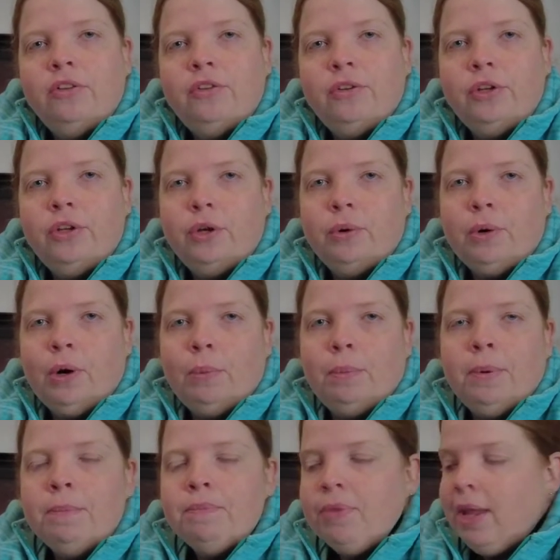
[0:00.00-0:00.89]
to
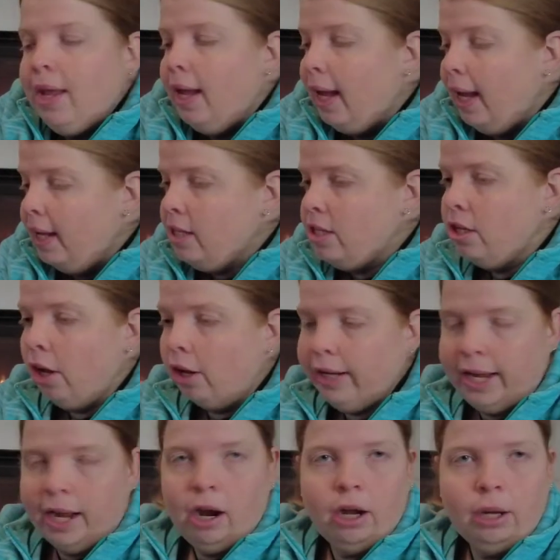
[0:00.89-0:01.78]
Europe. It's not
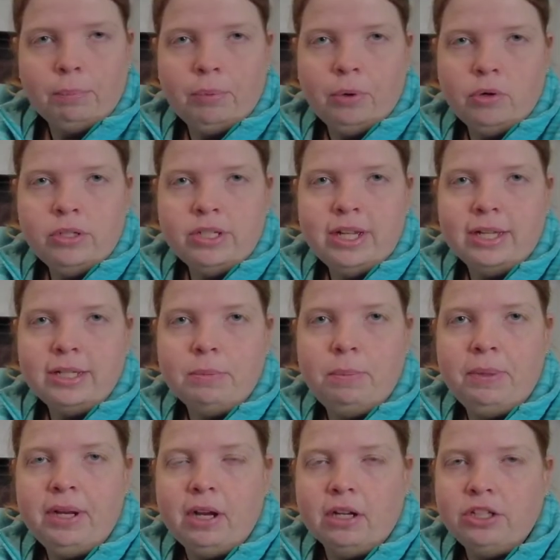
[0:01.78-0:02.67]
a hard process
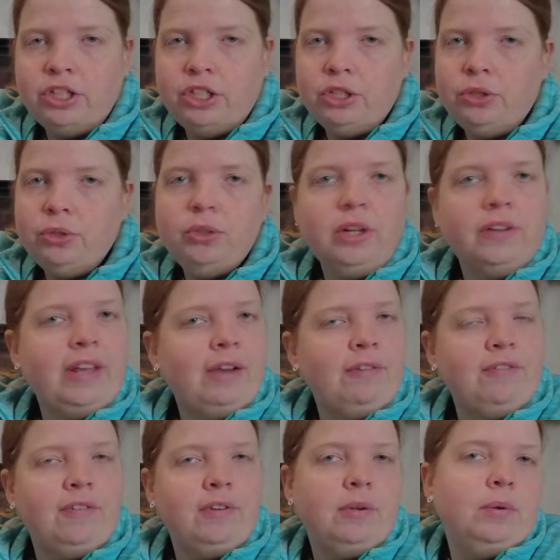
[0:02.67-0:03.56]
because you do not
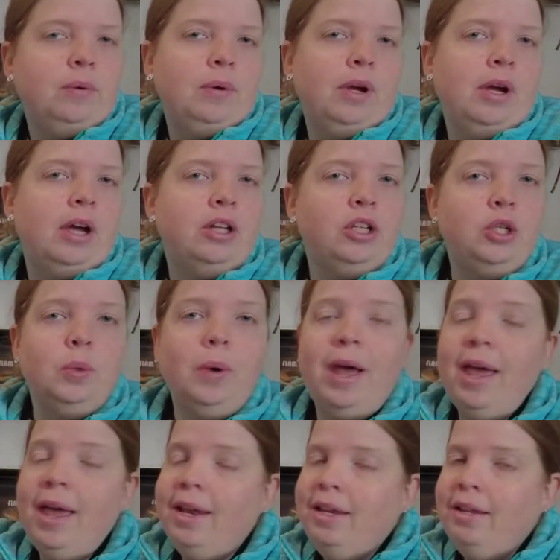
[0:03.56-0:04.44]
have to do
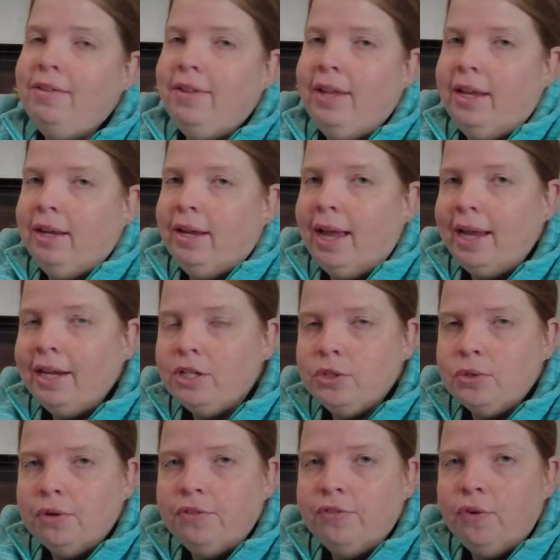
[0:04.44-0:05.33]
anything
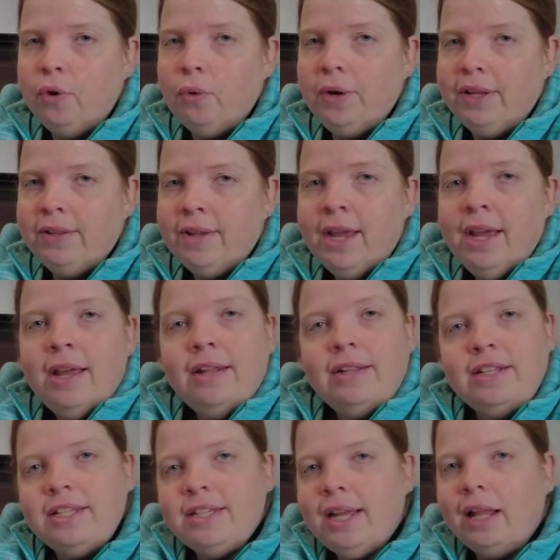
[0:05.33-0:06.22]
extra for it.
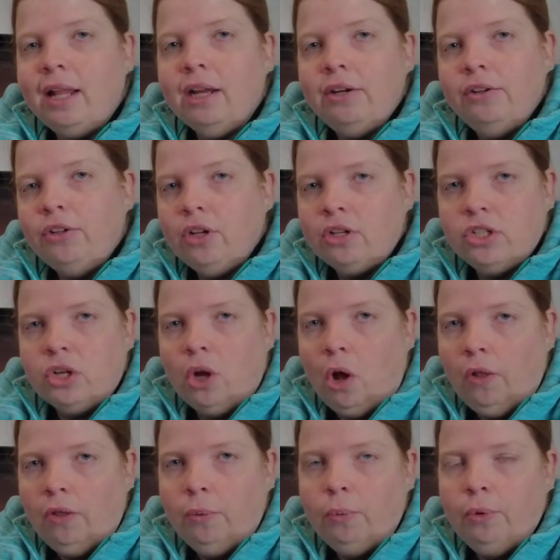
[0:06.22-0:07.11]
The seller does
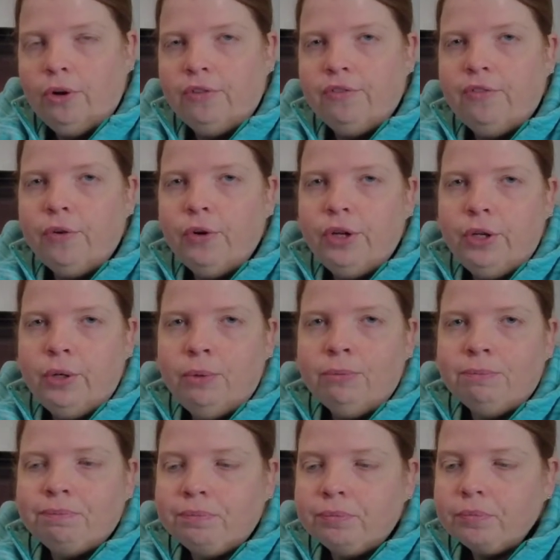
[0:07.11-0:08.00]
all the work for
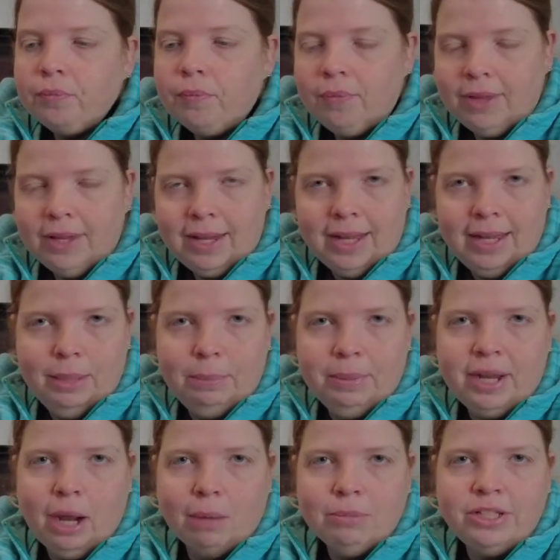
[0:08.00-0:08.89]
you. It
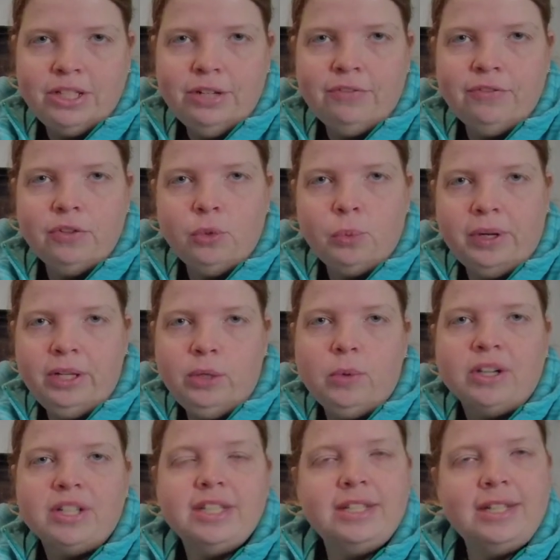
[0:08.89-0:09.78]
becomes different when
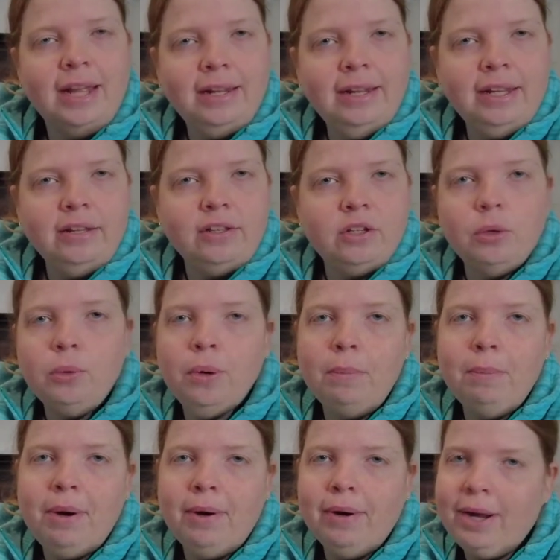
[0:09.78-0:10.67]
you are sending to
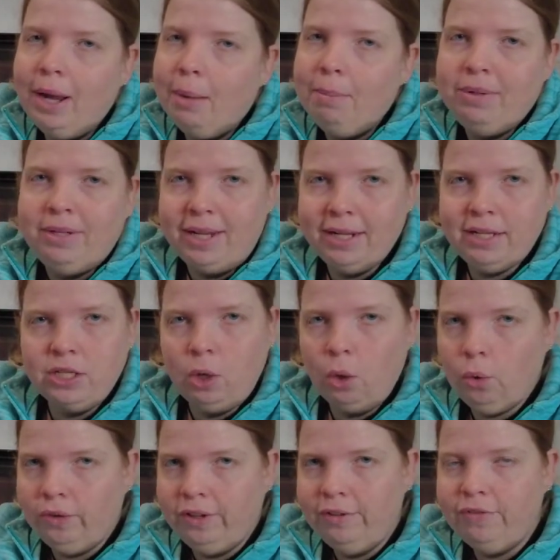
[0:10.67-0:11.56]
America, but that's a
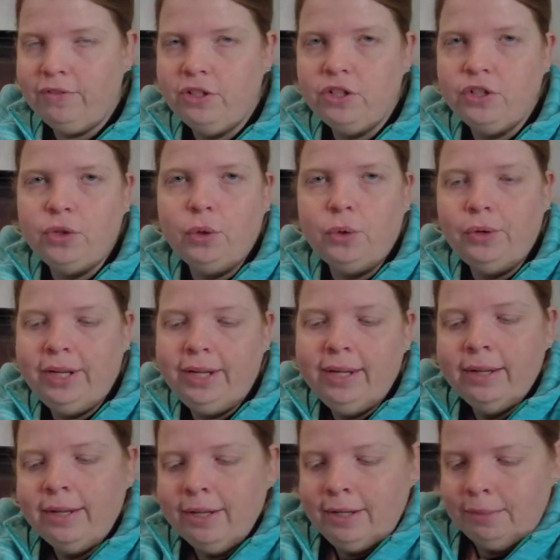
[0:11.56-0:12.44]
whole different story.
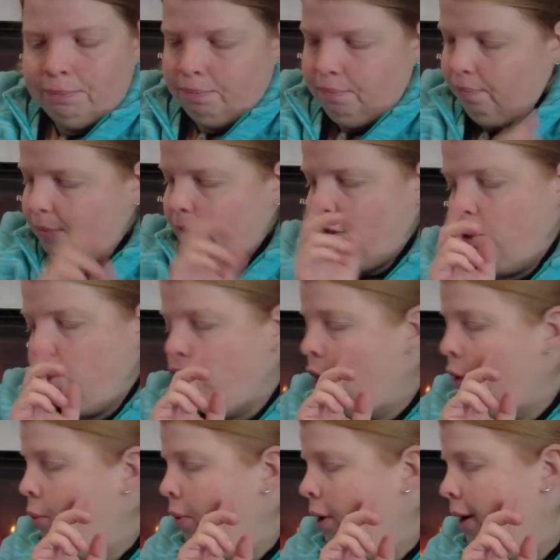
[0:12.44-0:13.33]

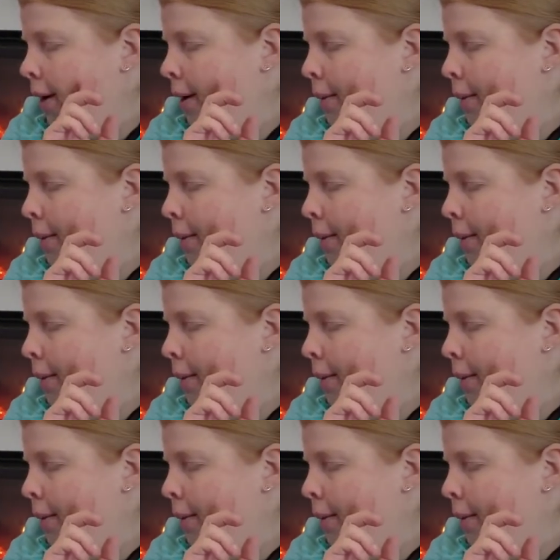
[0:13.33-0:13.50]
So